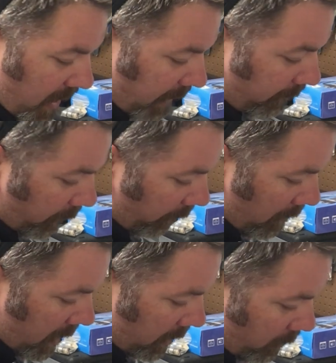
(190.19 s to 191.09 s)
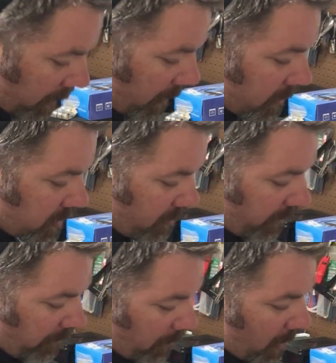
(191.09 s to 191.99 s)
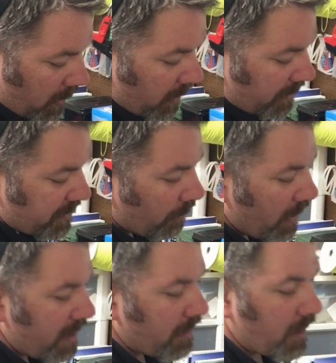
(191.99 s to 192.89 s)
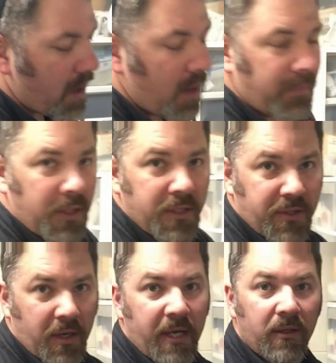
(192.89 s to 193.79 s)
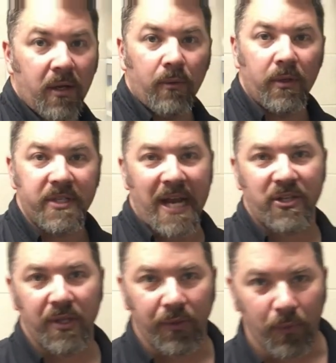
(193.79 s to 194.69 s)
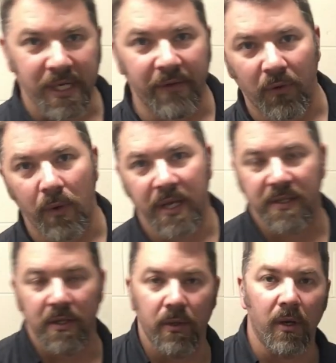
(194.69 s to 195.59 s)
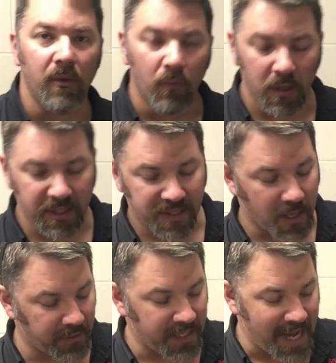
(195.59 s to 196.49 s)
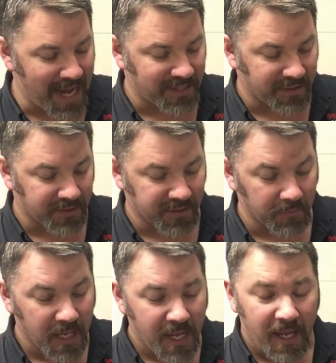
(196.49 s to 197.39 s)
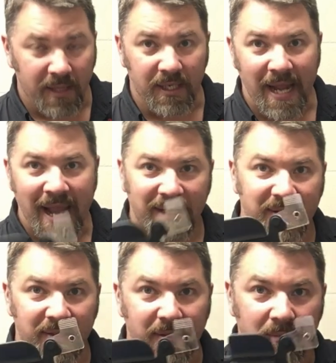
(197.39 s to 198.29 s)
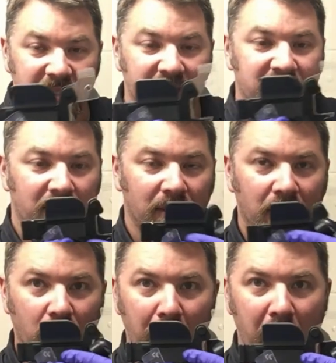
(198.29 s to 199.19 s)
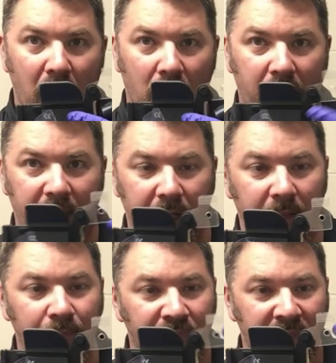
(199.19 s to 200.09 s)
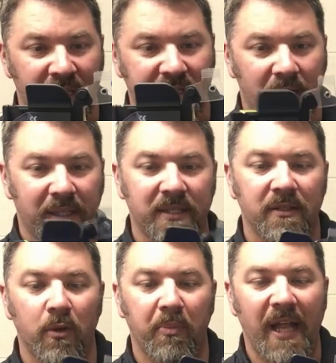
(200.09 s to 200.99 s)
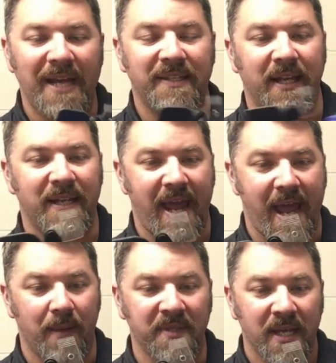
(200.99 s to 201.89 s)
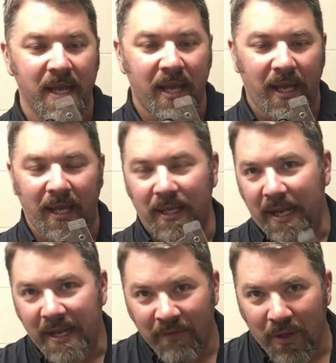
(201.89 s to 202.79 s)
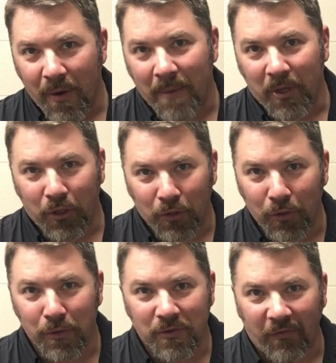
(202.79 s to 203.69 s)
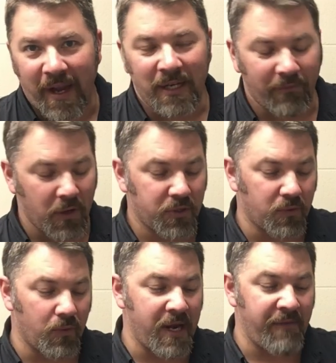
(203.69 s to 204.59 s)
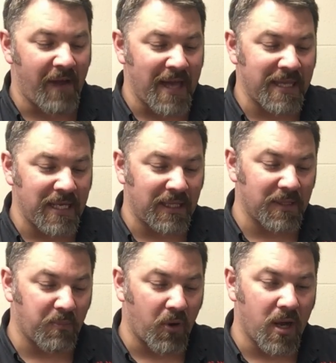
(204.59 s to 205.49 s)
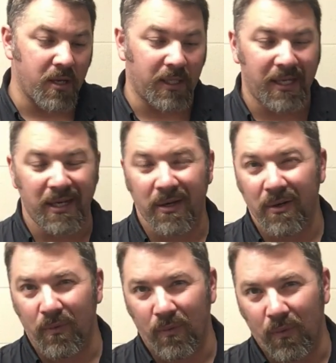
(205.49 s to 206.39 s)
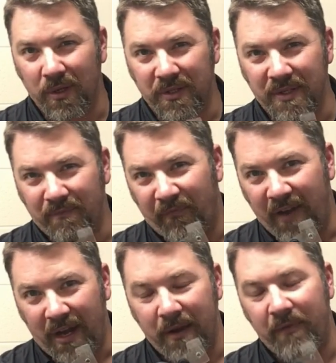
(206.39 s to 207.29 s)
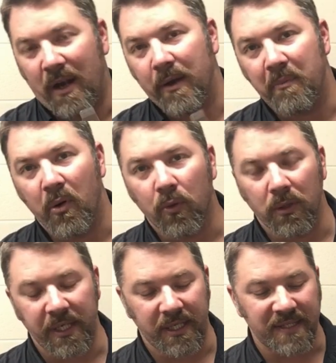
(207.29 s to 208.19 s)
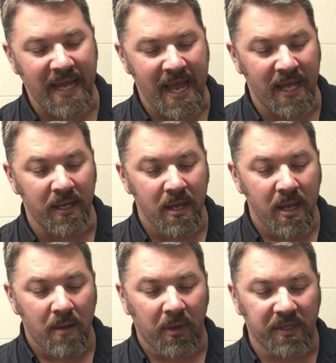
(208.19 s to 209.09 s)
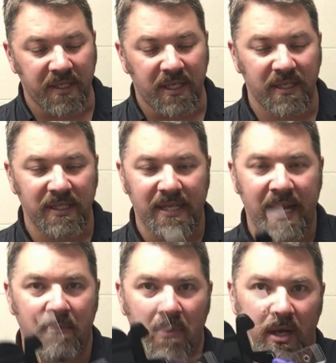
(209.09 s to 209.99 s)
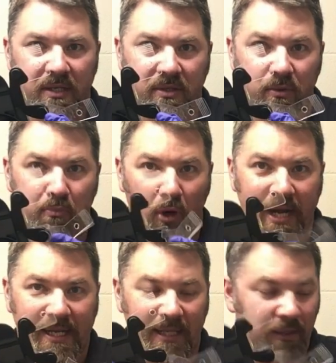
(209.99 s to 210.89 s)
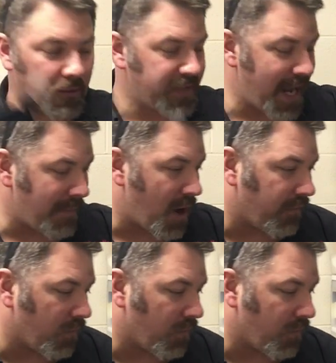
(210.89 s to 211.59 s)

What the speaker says: If you're familiar with Ocean Reef products, the way their comm units are held on, there's actually three different ways to do it. One is called the NAC system. And the NAC system is this little bar here that's got these little plastic tabs. And even though I'm a huge fan of Ocean Reef, I think this product here was very, very poorly designed, because it doesn't take much to break that little tab off.